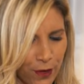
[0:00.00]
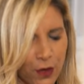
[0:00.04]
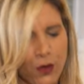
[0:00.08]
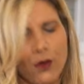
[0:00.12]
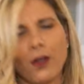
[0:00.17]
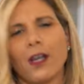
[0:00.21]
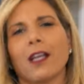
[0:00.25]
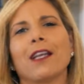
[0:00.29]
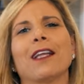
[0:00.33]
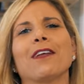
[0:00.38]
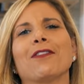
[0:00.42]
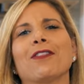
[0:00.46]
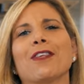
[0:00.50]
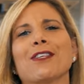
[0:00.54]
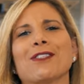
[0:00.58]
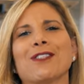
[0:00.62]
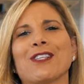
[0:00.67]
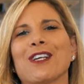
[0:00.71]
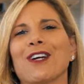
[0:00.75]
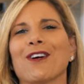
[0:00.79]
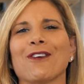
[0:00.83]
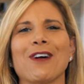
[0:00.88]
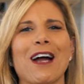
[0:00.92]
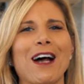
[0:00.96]
you can eat this
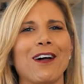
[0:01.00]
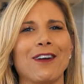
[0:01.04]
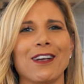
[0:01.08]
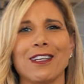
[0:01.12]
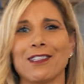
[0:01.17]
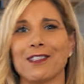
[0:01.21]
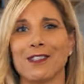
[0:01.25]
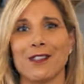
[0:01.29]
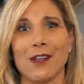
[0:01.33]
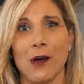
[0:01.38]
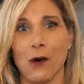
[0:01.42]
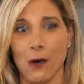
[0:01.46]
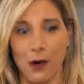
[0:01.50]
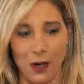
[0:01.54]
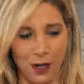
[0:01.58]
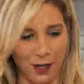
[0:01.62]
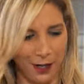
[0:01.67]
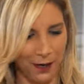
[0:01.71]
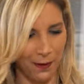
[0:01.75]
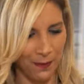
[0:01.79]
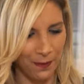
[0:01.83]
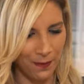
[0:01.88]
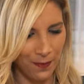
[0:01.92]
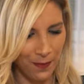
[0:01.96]
year round. It's so good.